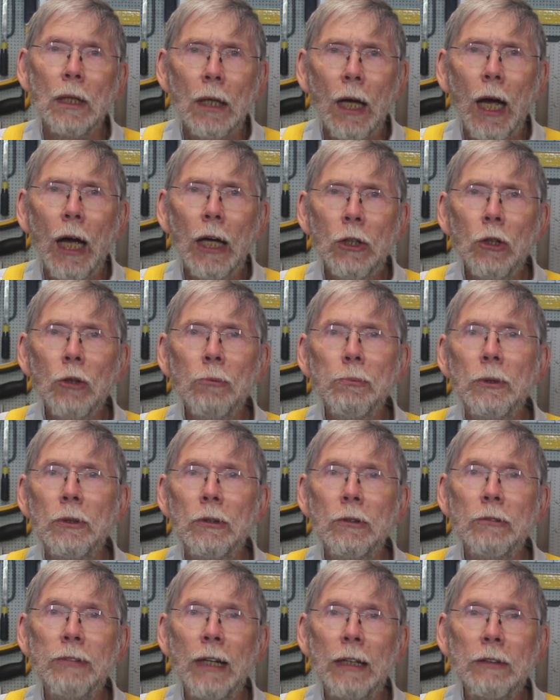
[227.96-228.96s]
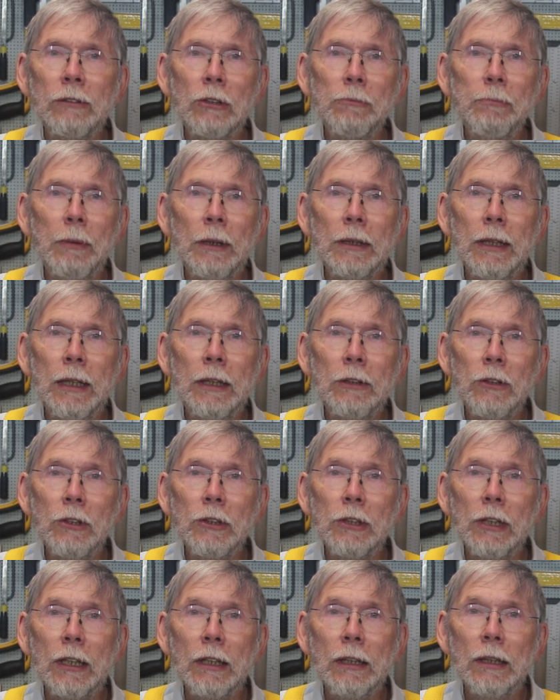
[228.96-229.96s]
I hope that you found this build
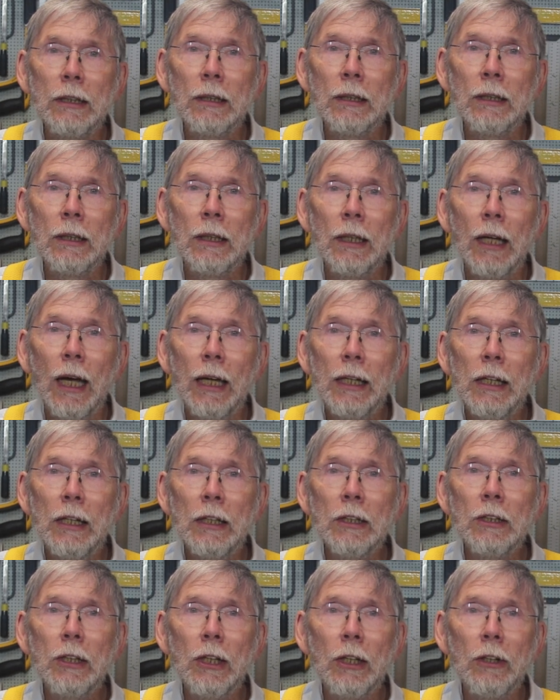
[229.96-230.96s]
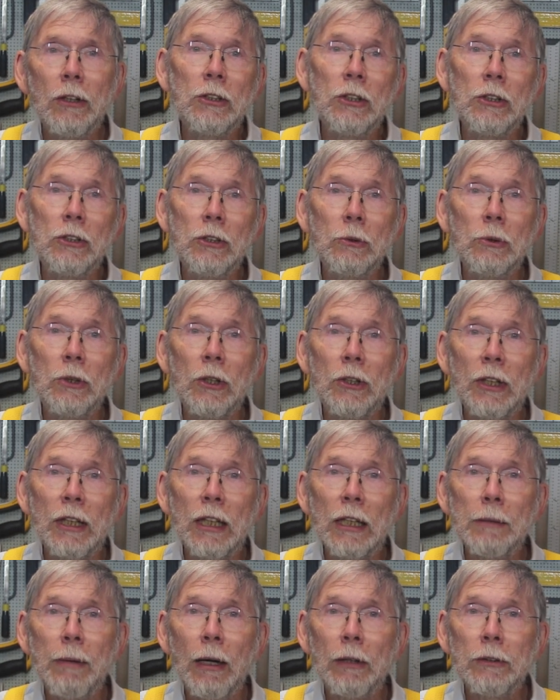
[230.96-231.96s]
interesting, and it encourages you to
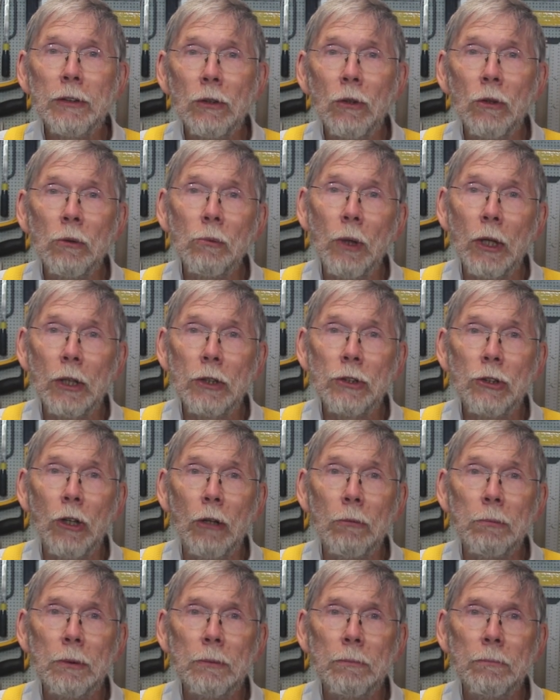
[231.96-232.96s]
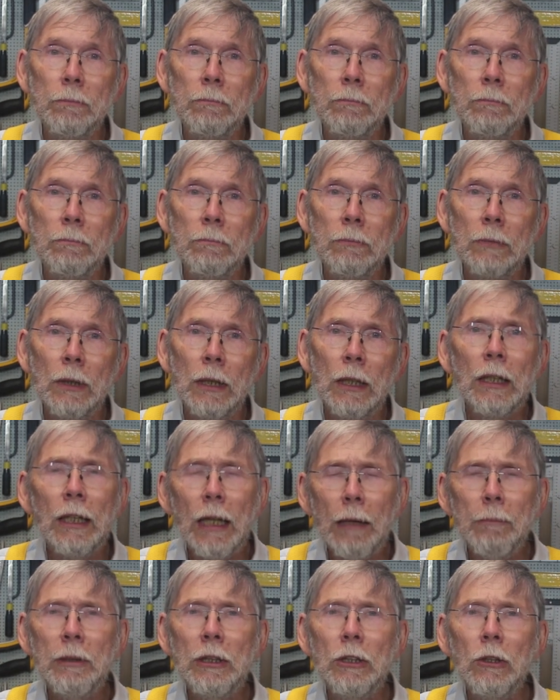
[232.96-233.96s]
think about your own workshop.
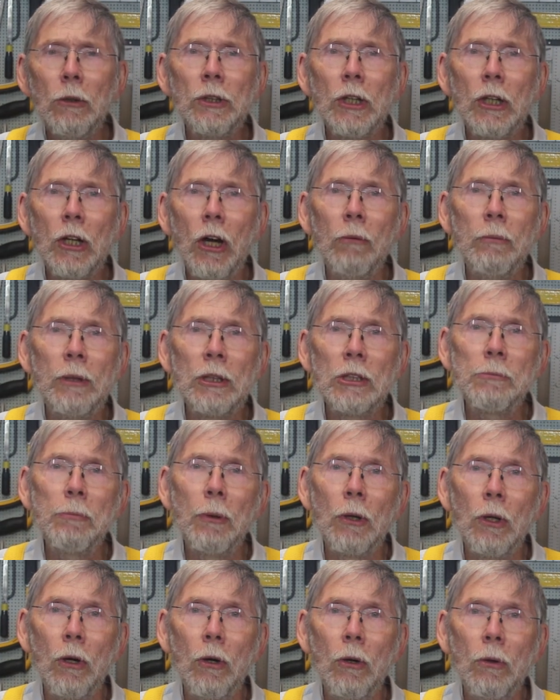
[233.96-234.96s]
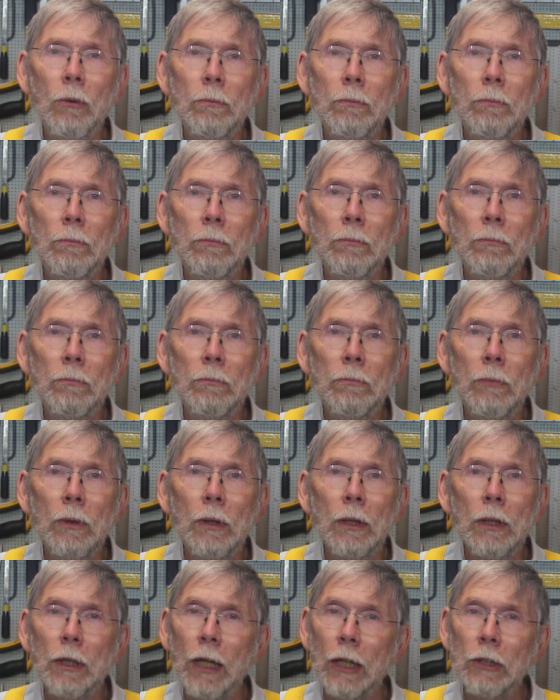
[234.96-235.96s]
Let me know in the comments below.
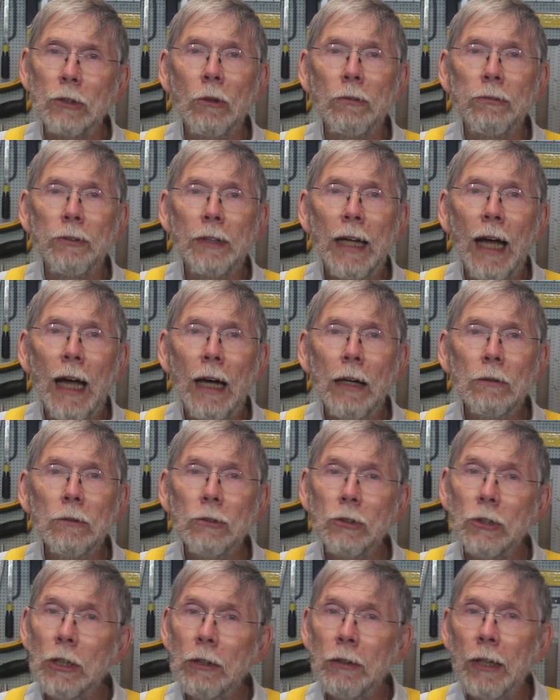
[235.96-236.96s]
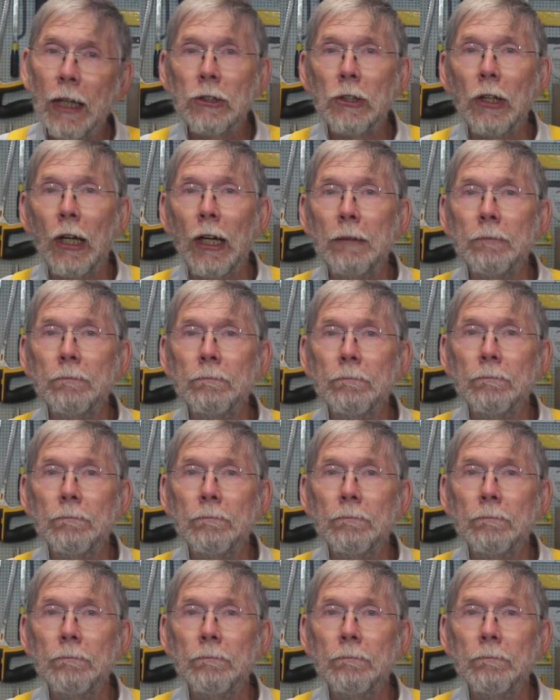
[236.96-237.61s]
That's all for now. See you next time.